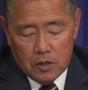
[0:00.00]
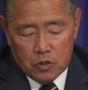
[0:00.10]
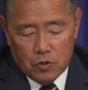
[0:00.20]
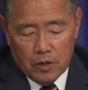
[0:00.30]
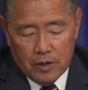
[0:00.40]

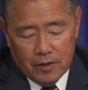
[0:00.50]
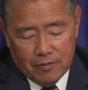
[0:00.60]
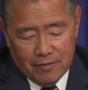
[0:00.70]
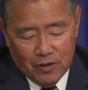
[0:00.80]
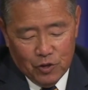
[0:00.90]
So I,
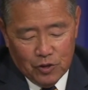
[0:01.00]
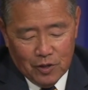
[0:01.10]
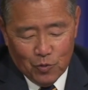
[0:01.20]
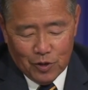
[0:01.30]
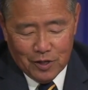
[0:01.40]
I think
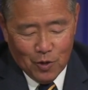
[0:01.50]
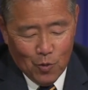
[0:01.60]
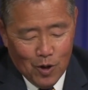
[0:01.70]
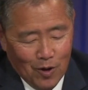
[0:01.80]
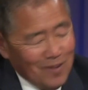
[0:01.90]
that worked out
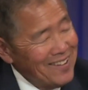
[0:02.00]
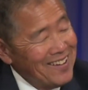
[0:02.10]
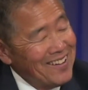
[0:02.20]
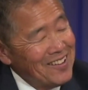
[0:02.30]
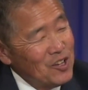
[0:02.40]
well
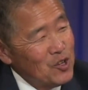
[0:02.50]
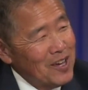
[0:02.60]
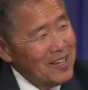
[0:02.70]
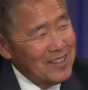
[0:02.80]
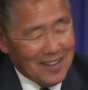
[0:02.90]
uh, that you
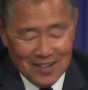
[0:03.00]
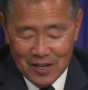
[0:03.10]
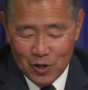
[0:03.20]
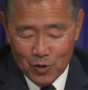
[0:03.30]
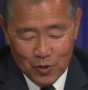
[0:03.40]
had that, and
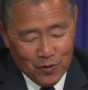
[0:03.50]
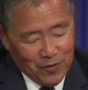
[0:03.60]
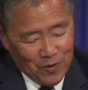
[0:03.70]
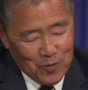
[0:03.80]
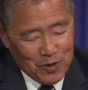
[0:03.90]
I don't know if
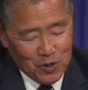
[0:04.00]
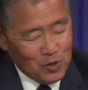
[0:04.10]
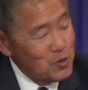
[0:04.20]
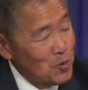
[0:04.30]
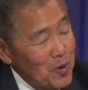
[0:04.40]
everybody
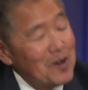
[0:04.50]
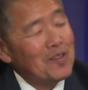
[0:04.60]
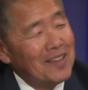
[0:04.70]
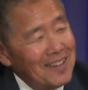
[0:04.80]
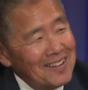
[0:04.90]
is aware
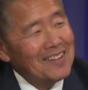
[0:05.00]
of that.